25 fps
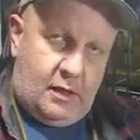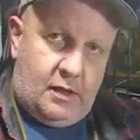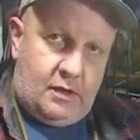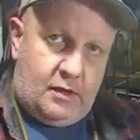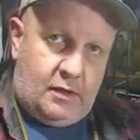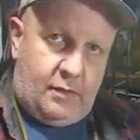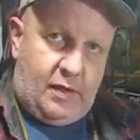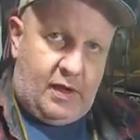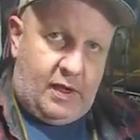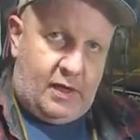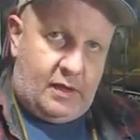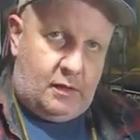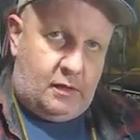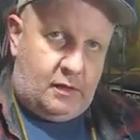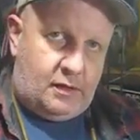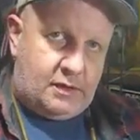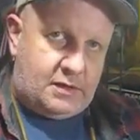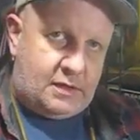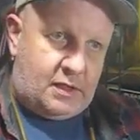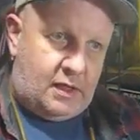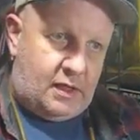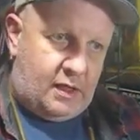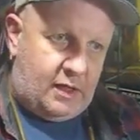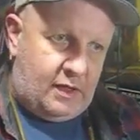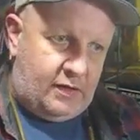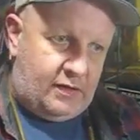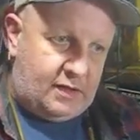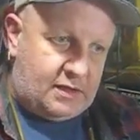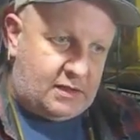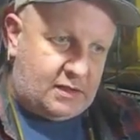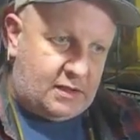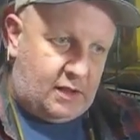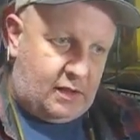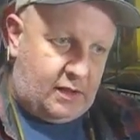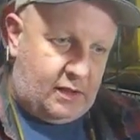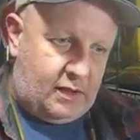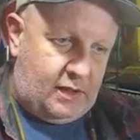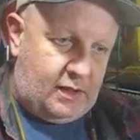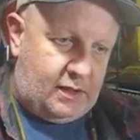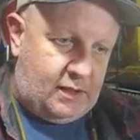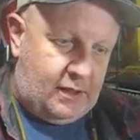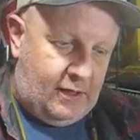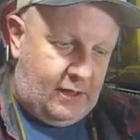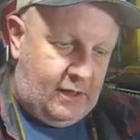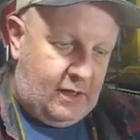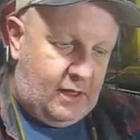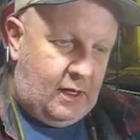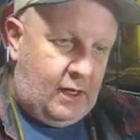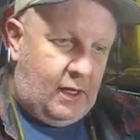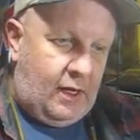the panels either side,
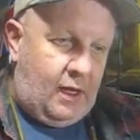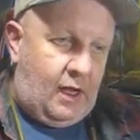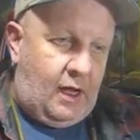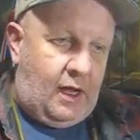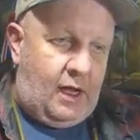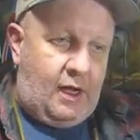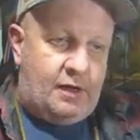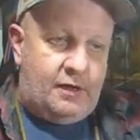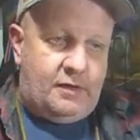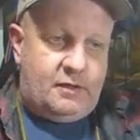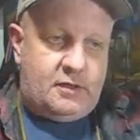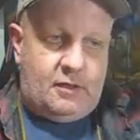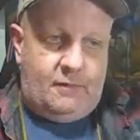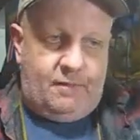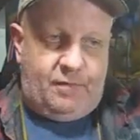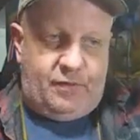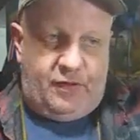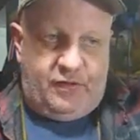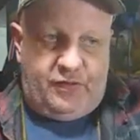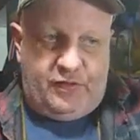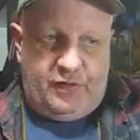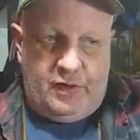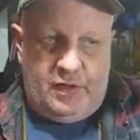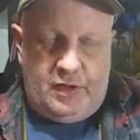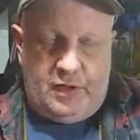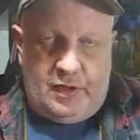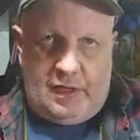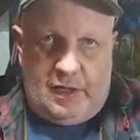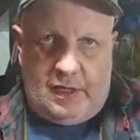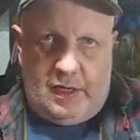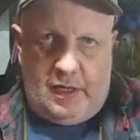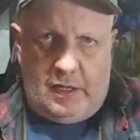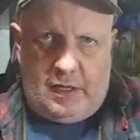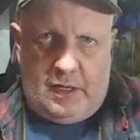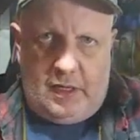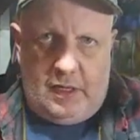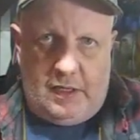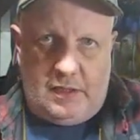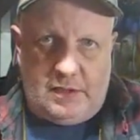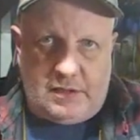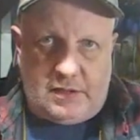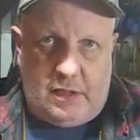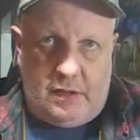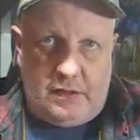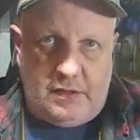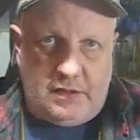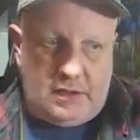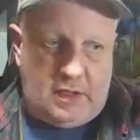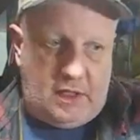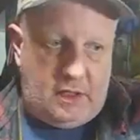and the third leg is
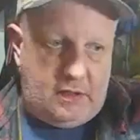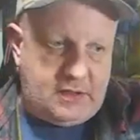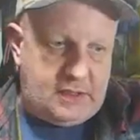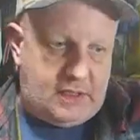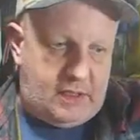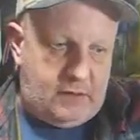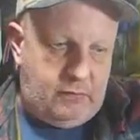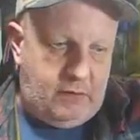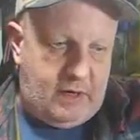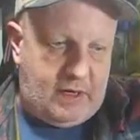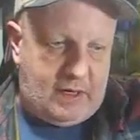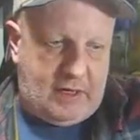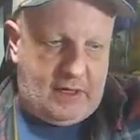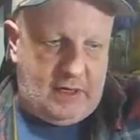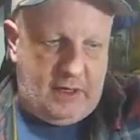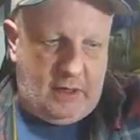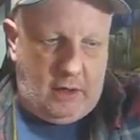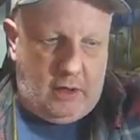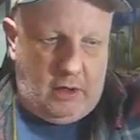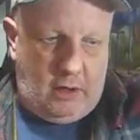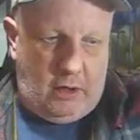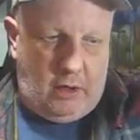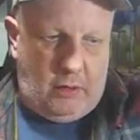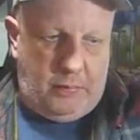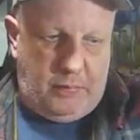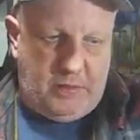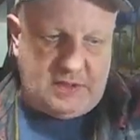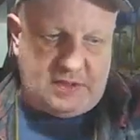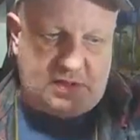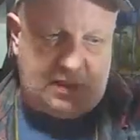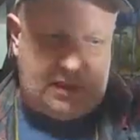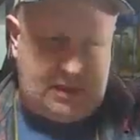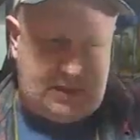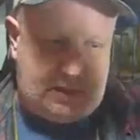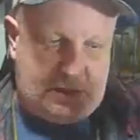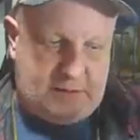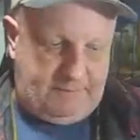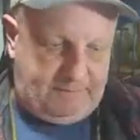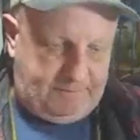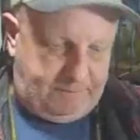going to go directly opposite.